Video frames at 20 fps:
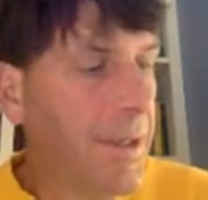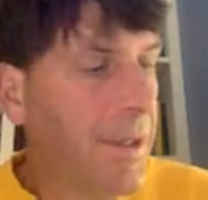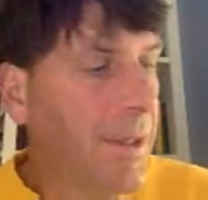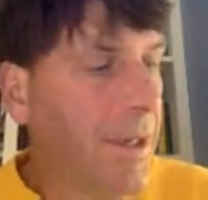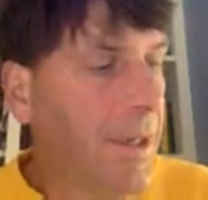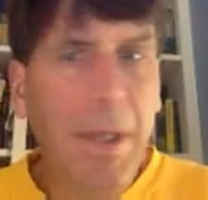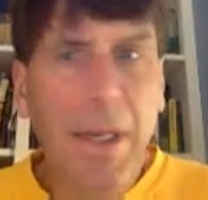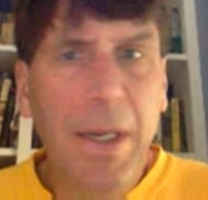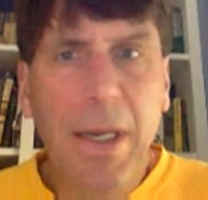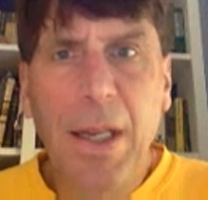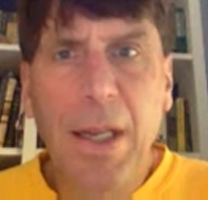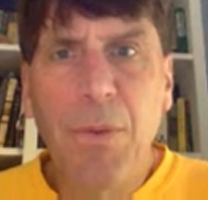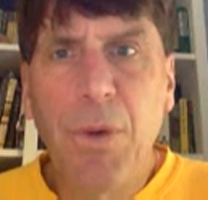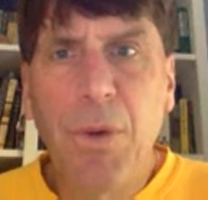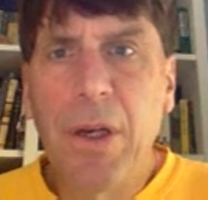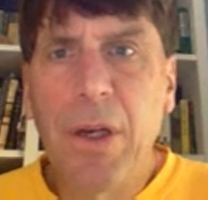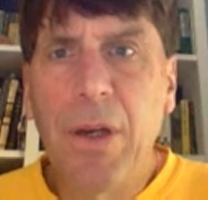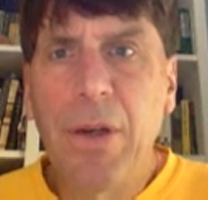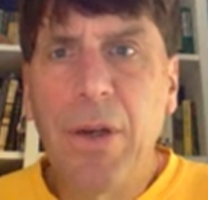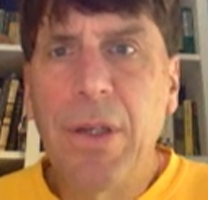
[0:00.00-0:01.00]
And then
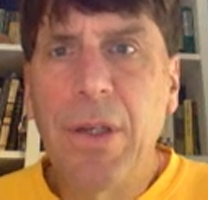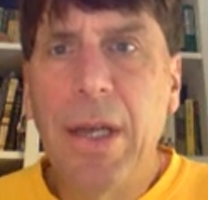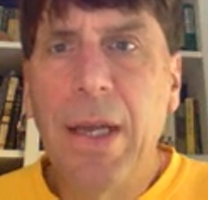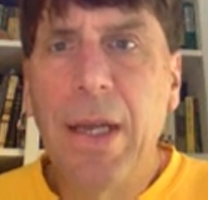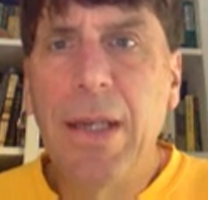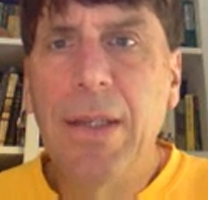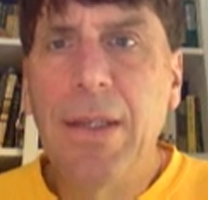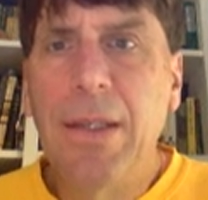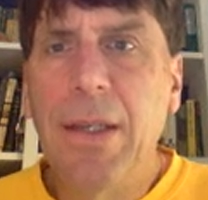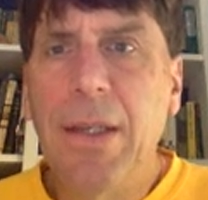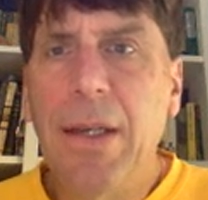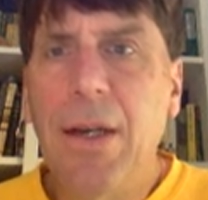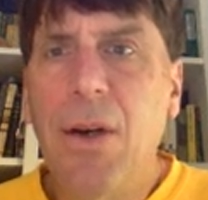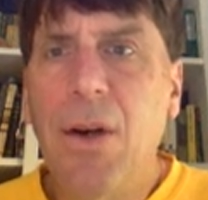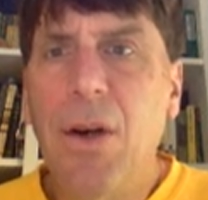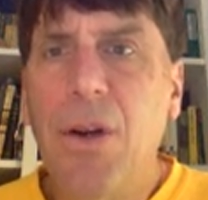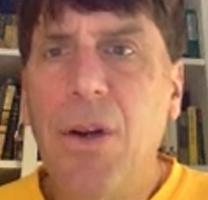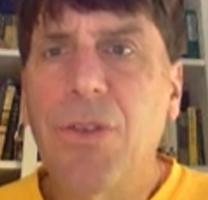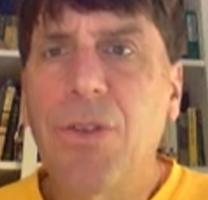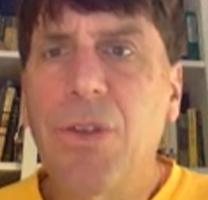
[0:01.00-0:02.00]
we're going, and
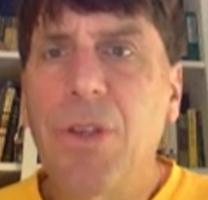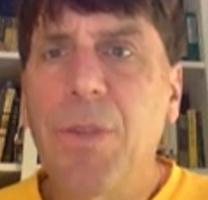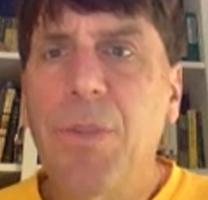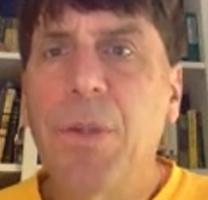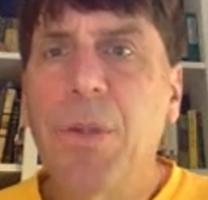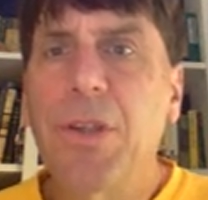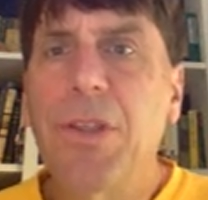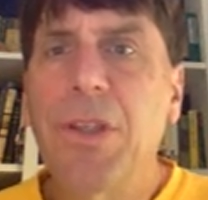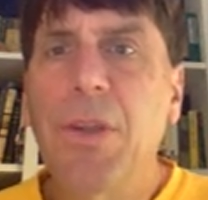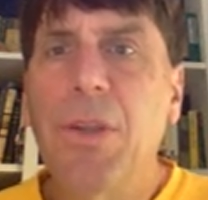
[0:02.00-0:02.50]
also the Booker T.